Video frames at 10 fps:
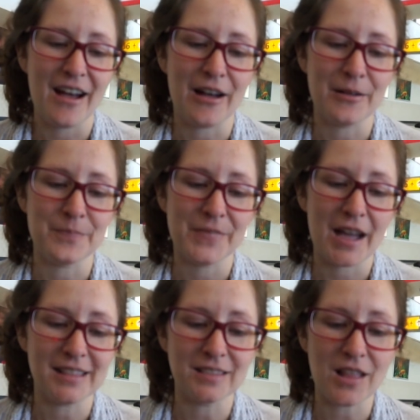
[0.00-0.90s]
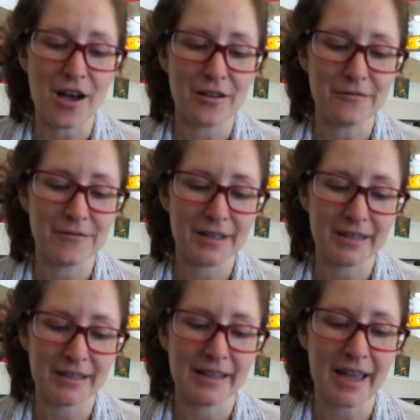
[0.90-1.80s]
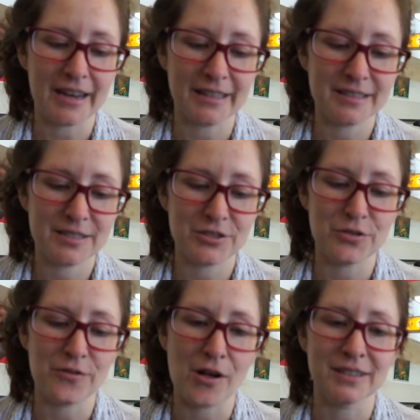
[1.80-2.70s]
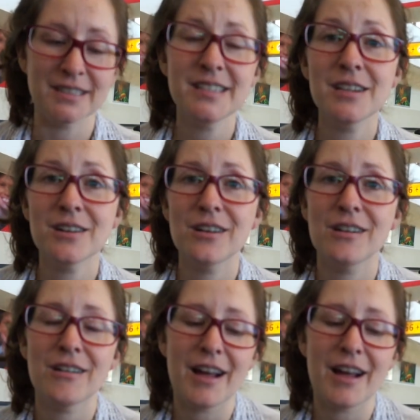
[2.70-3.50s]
I love getting to volunteer.